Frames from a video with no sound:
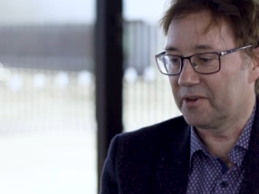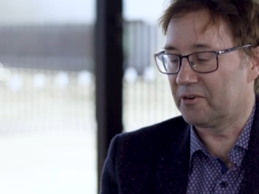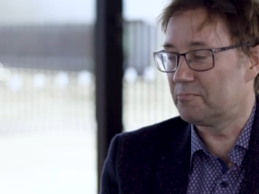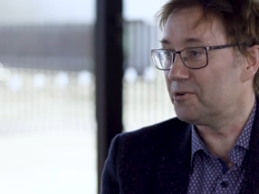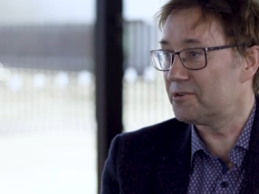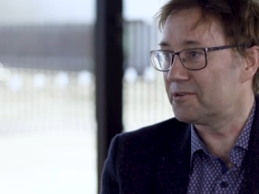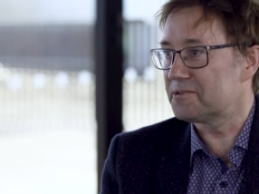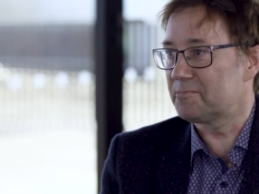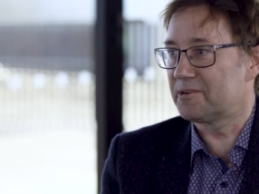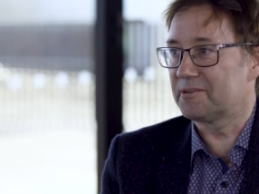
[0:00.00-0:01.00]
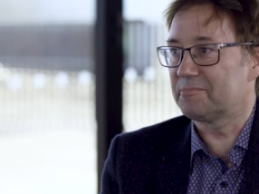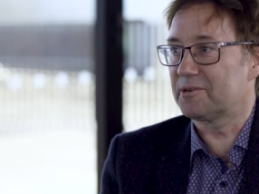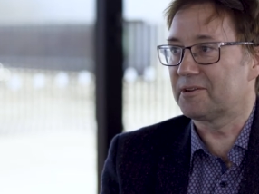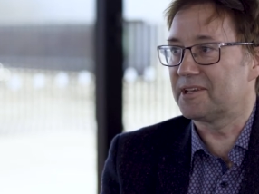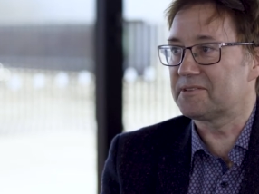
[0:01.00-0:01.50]
harmonious, but
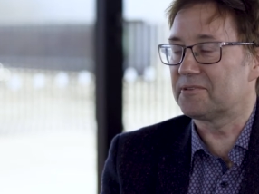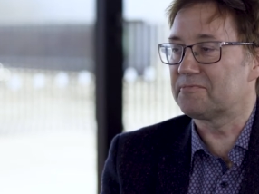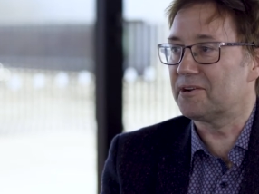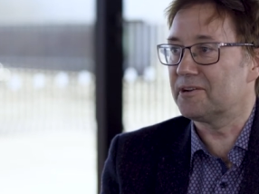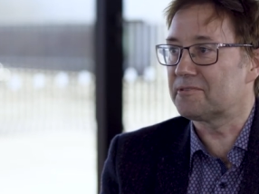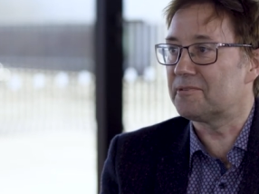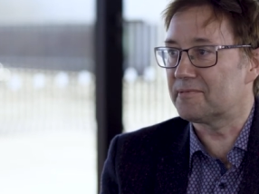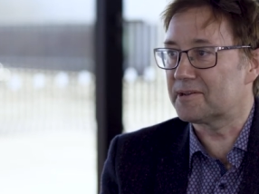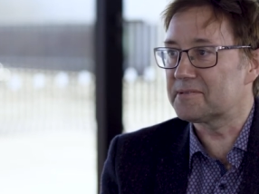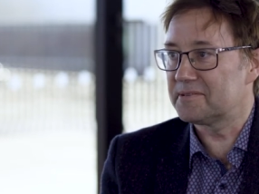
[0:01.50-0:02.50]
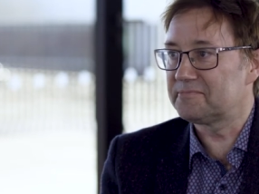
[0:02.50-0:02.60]
at least not violent conflicts.